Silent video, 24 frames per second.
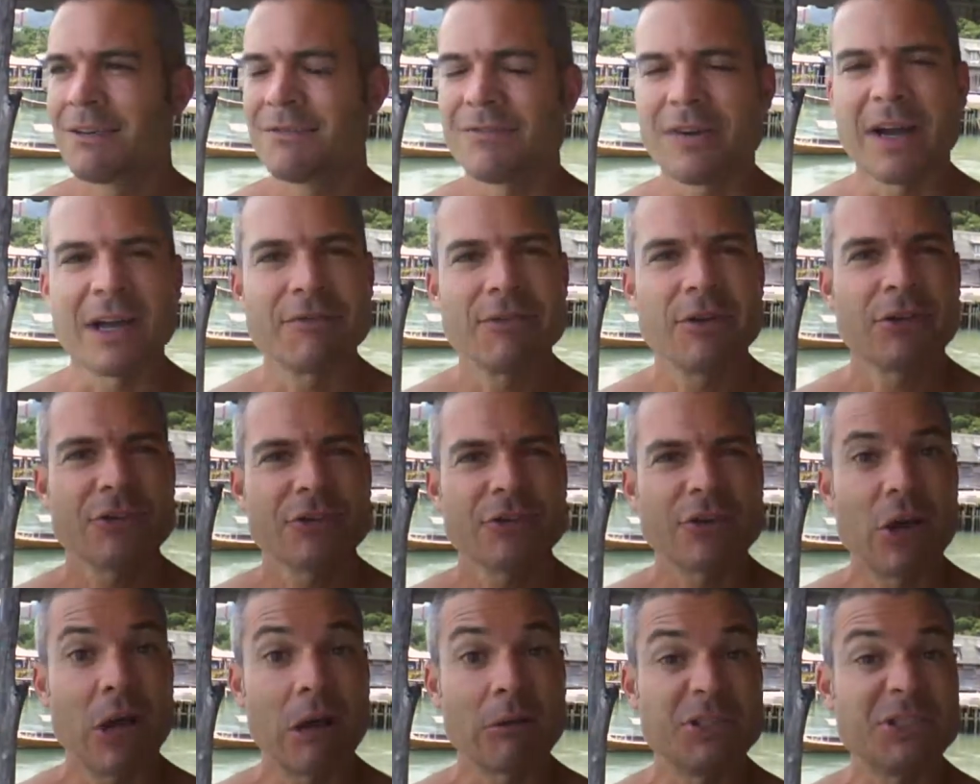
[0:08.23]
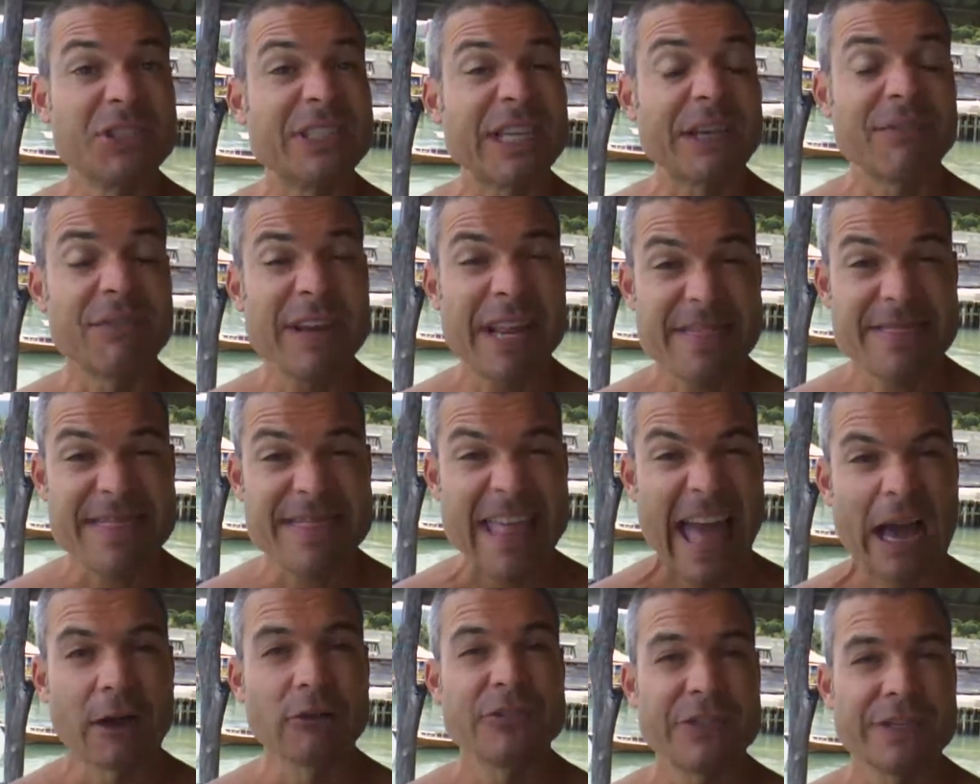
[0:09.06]
Five years ago, I was
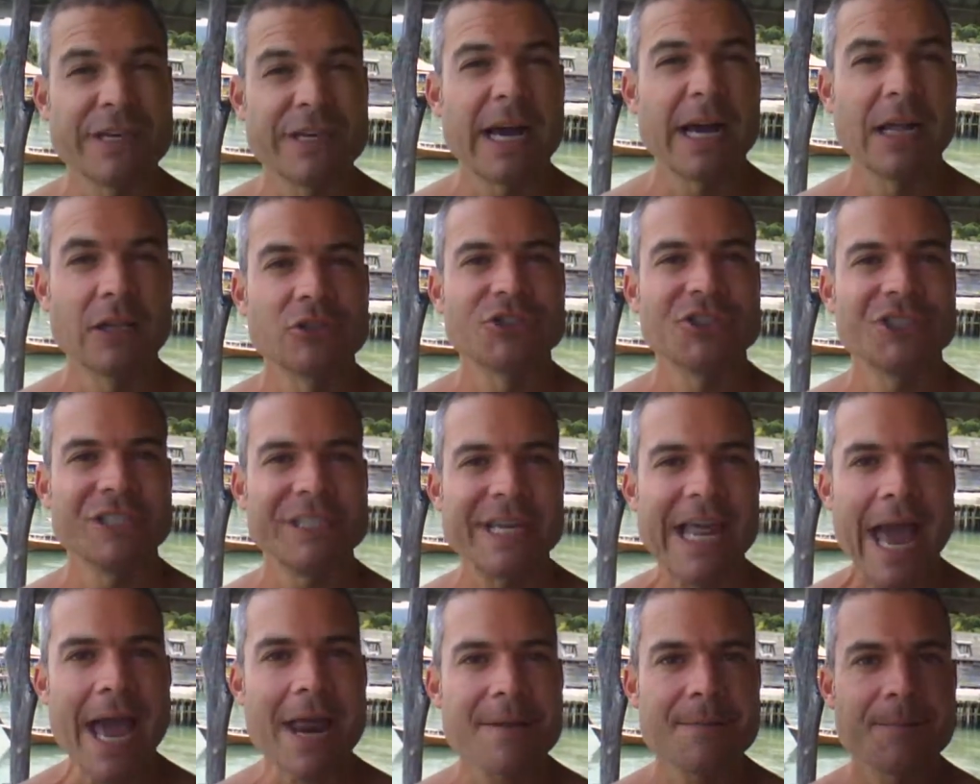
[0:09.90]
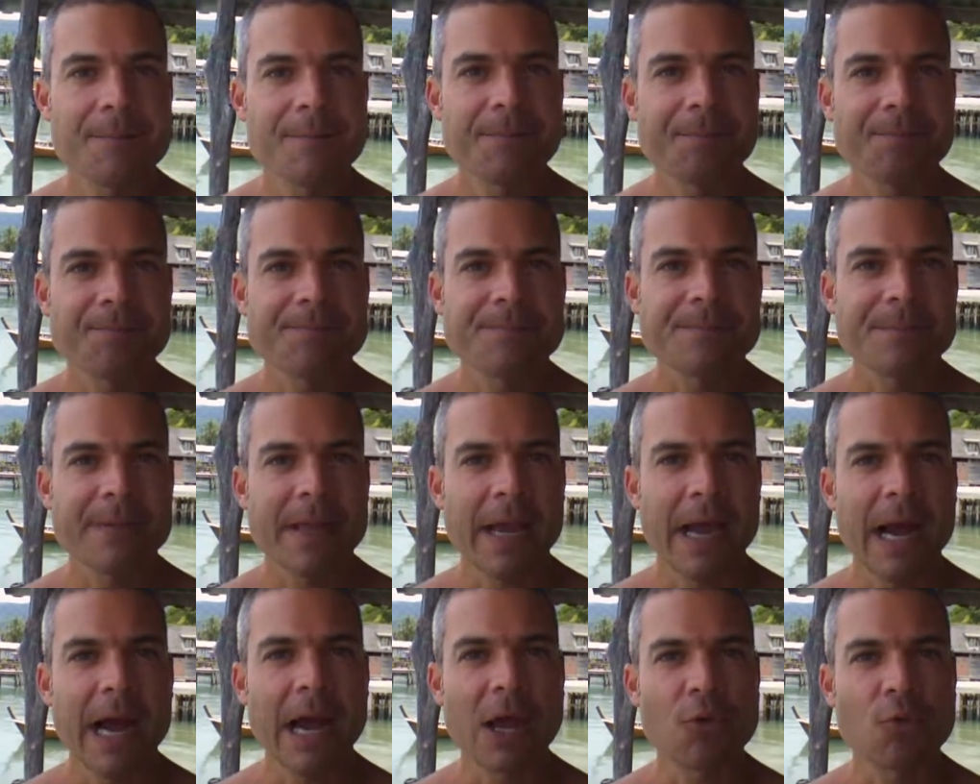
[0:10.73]
$70,000 in debt.
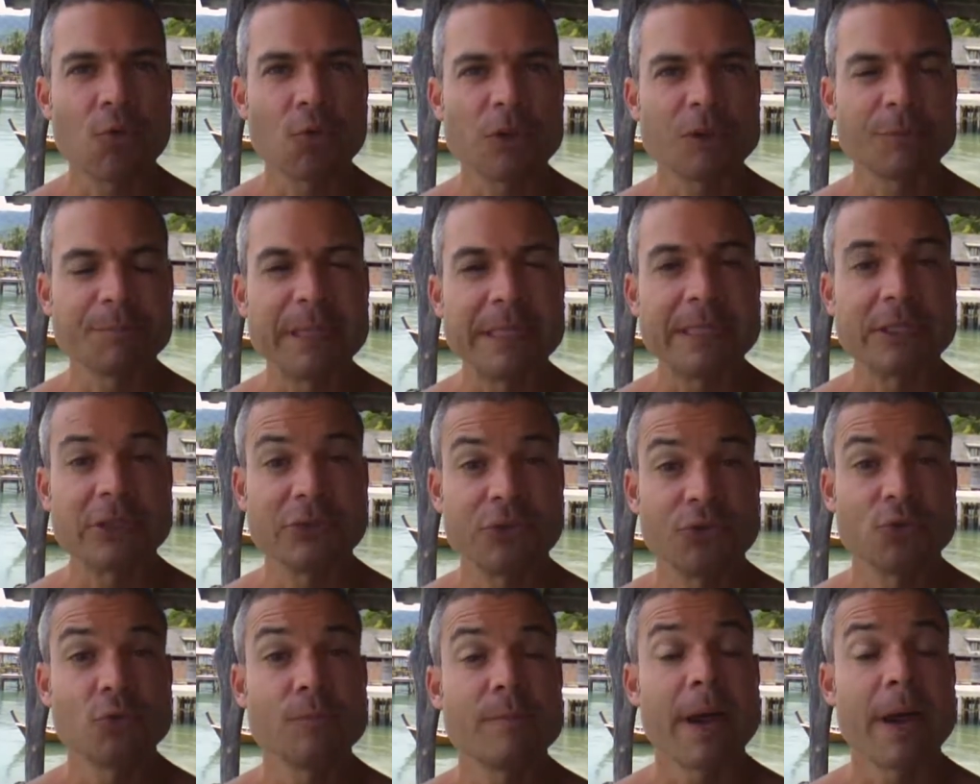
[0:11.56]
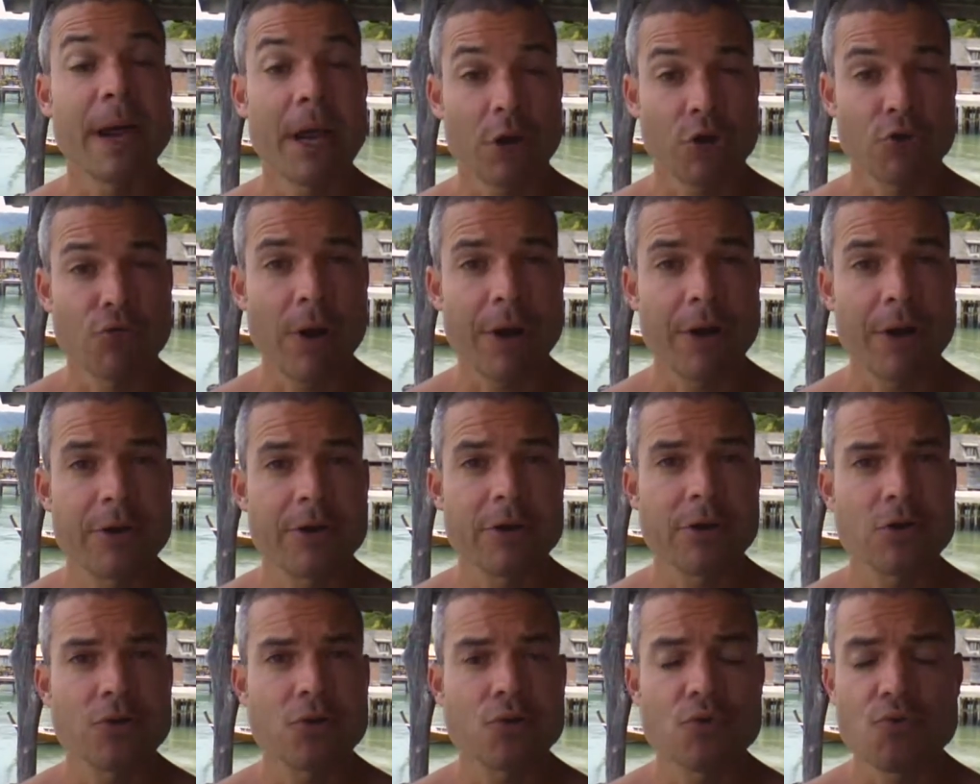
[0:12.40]
I was being sued by a
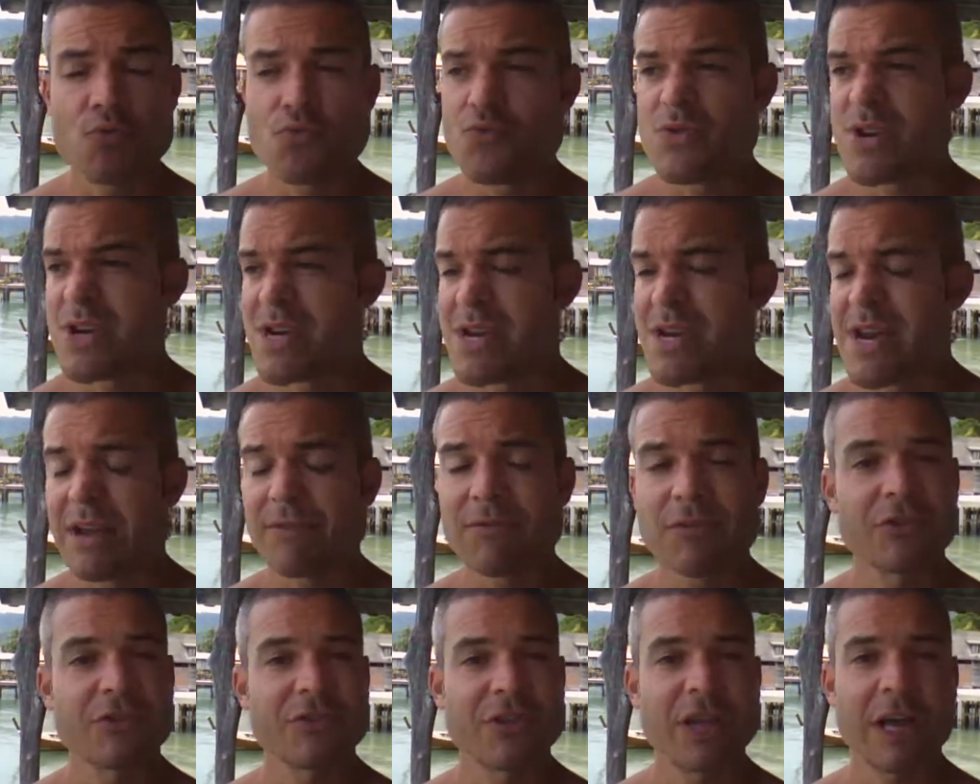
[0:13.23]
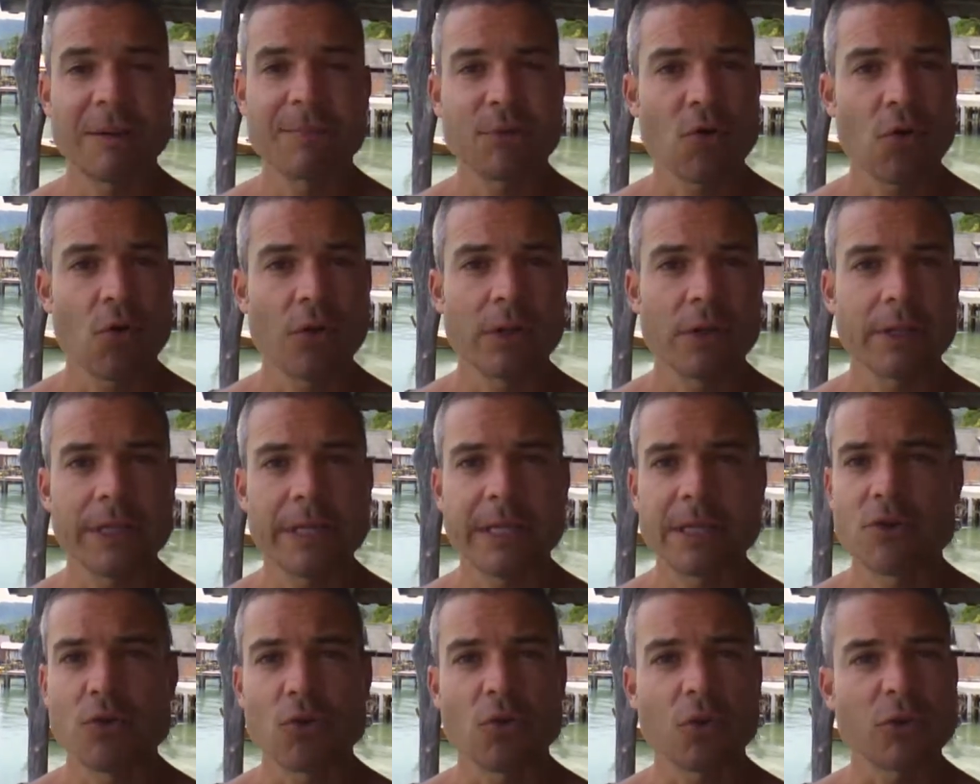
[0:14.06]
creditor who never stopped calling.
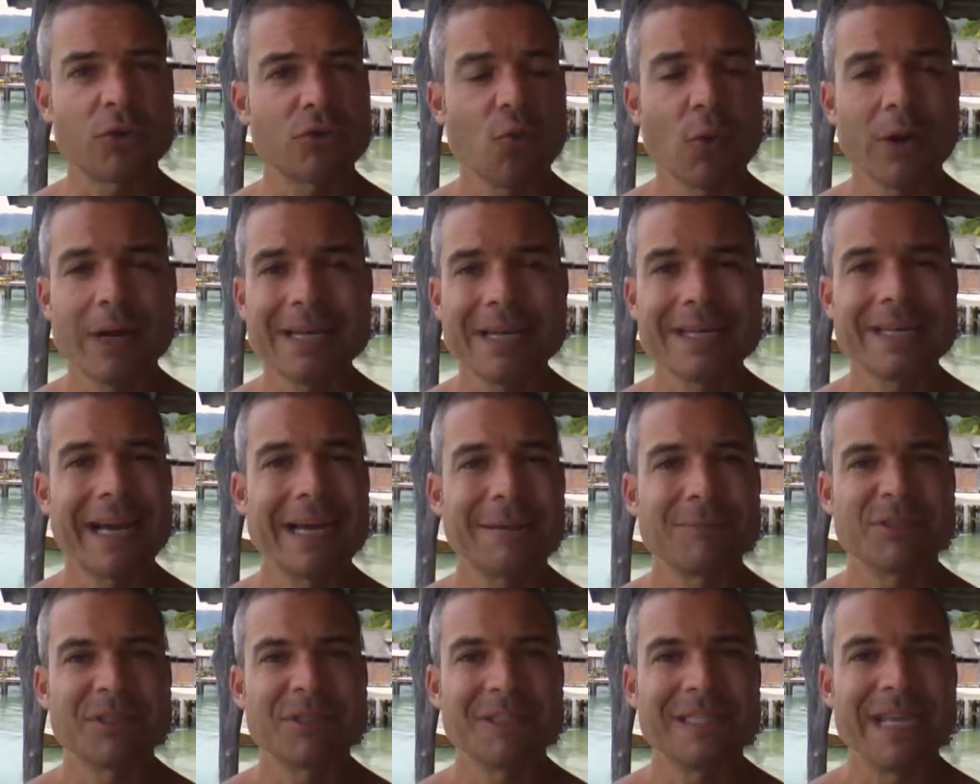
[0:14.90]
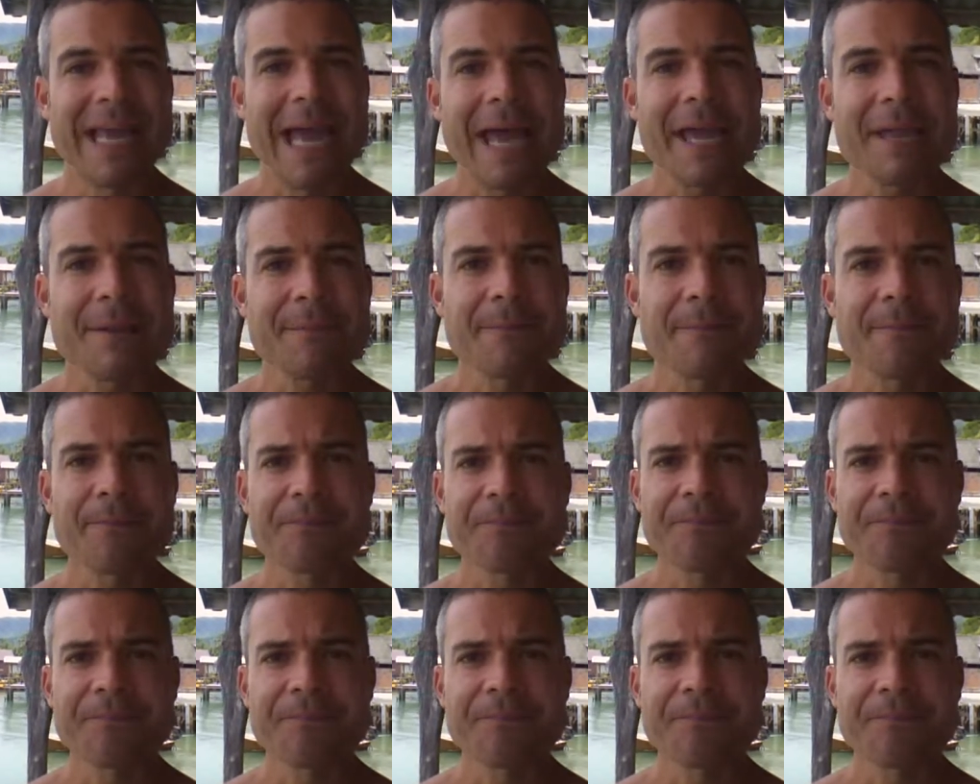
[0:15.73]
He'd call 20 times a day.